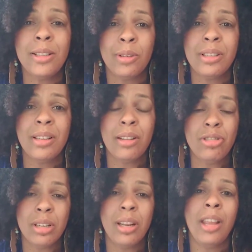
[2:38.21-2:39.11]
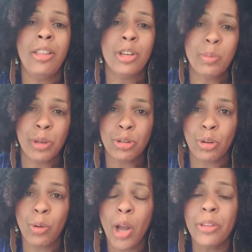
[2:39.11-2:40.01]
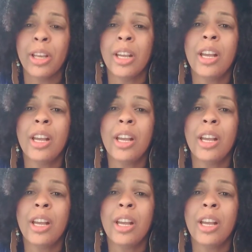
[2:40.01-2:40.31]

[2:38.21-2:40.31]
their ascension and their spiritual growth,